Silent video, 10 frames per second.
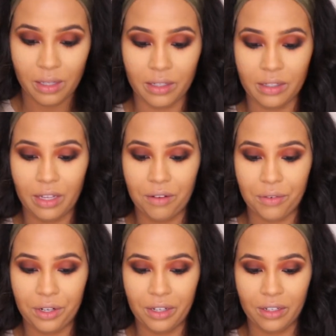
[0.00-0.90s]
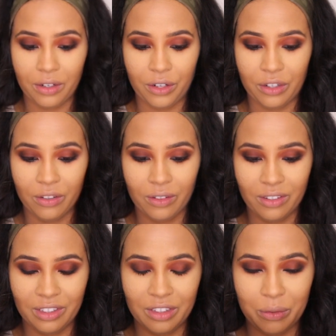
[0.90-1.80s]
like every girl
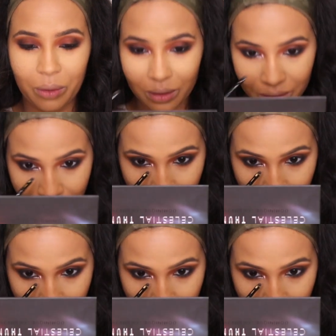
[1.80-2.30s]
in the world.